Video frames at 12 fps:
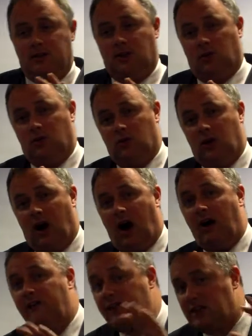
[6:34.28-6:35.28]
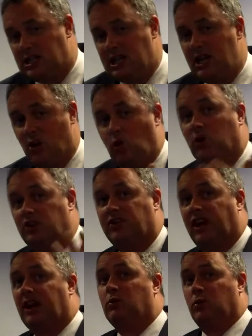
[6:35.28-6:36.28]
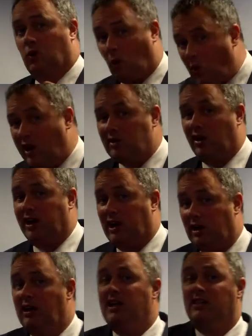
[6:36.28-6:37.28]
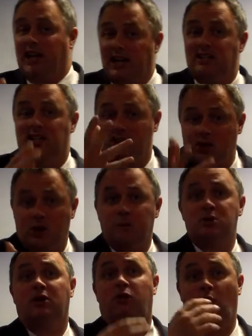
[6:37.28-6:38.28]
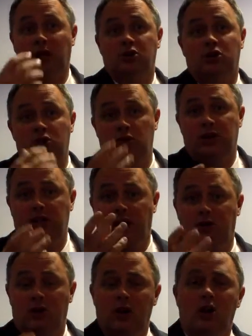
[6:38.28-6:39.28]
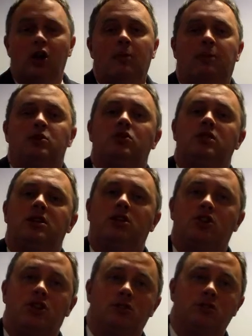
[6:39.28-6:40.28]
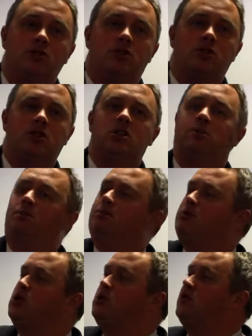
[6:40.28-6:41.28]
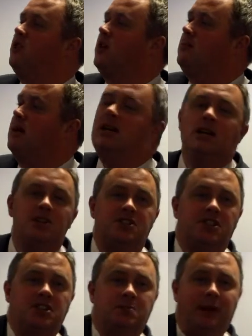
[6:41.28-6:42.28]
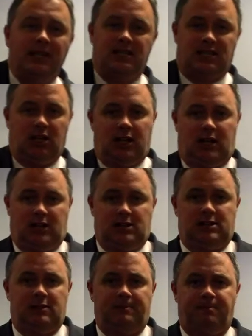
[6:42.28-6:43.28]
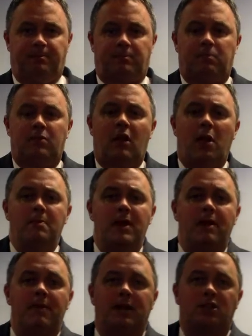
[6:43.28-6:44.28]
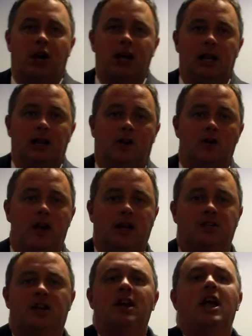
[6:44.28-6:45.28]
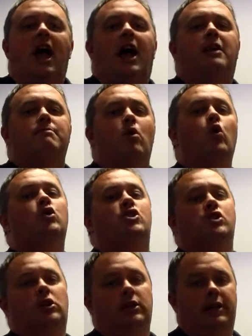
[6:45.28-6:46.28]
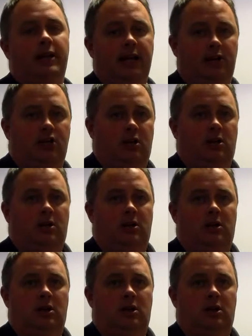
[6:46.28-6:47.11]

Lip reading: So obviously you're going to start with a working title. That's a description of what you're doing and how. But you need to choose. You need to choose from suspense titles. Maybe a title that creates an emotional connection.